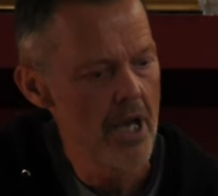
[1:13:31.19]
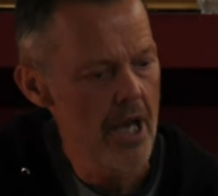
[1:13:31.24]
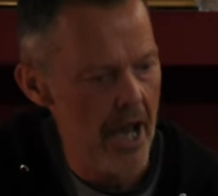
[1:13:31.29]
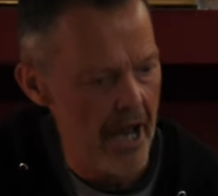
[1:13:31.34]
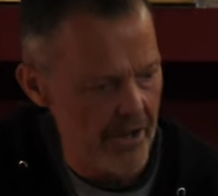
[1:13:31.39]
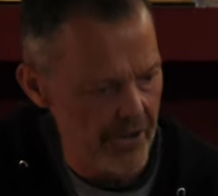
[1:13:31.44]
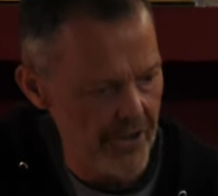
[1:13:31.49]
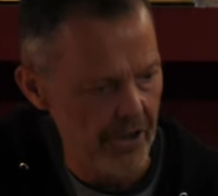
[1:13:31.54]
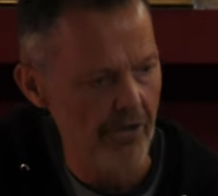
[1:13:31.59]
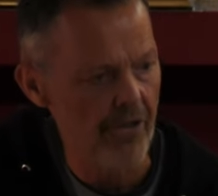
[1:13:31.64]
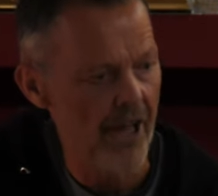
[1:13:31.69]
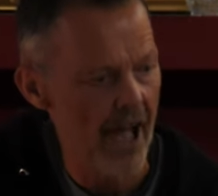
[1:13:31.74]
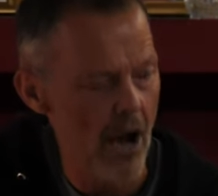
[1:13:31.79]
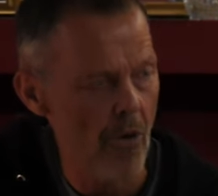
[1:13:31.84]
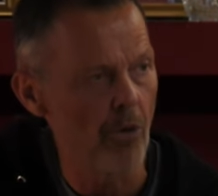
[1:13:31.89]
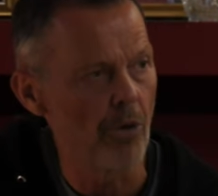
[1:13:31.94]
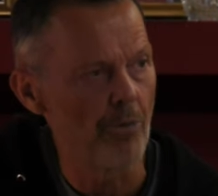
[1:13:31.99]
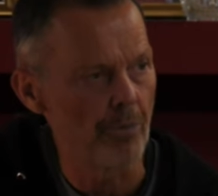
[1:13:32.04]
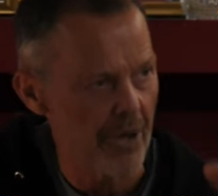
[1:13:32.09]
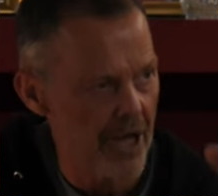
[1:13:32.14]
and so that
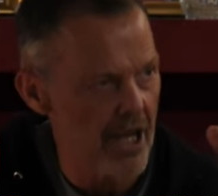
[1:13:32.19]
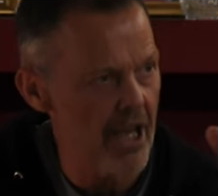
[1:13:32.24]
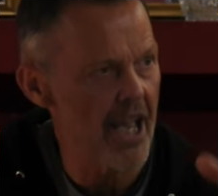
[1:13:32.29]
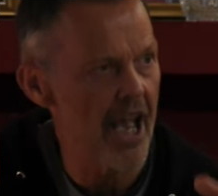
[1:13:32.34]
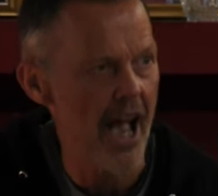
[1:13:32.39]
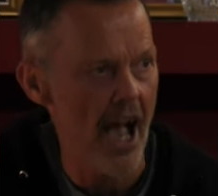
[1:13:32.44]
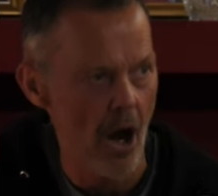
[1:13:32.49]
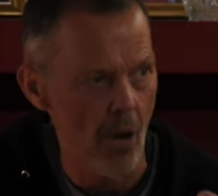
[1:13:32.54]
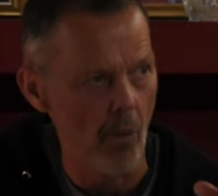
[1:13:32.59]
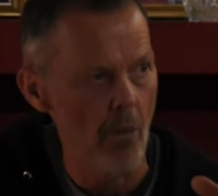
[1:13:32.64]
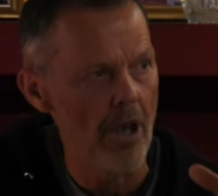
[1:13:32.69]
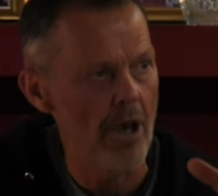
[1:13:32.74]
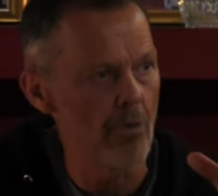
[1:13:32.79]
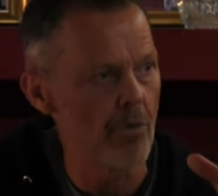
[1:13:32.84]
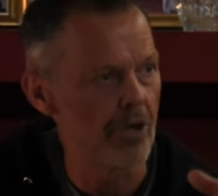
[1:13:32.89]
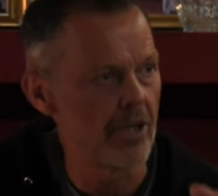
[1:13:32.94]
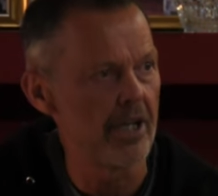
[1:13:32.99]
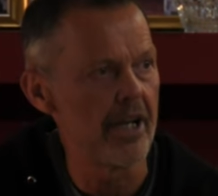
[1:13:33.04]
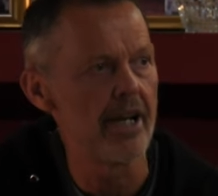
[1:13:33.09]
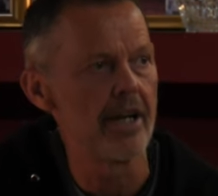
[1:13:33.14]
would be how we
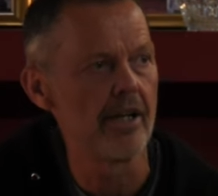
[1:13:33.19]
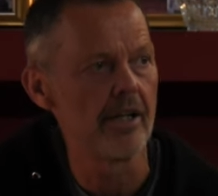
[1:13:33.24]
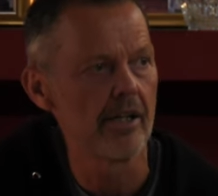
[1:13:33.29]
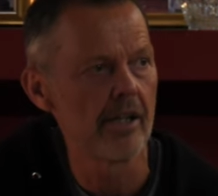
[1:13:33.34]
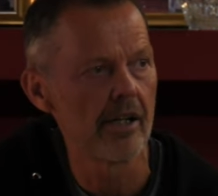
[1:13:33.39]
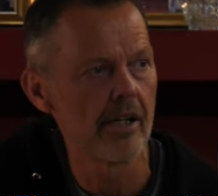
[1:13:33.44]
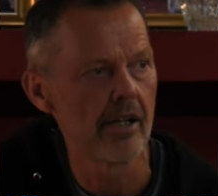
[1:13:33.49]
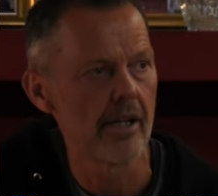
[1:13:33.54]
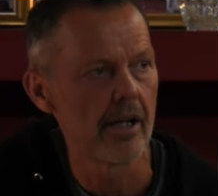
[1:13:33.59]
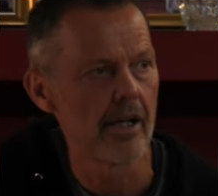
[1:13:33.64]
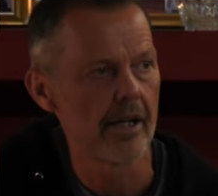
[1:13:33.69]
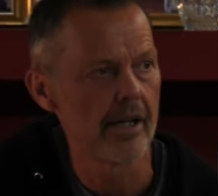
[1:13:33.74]
would then uh,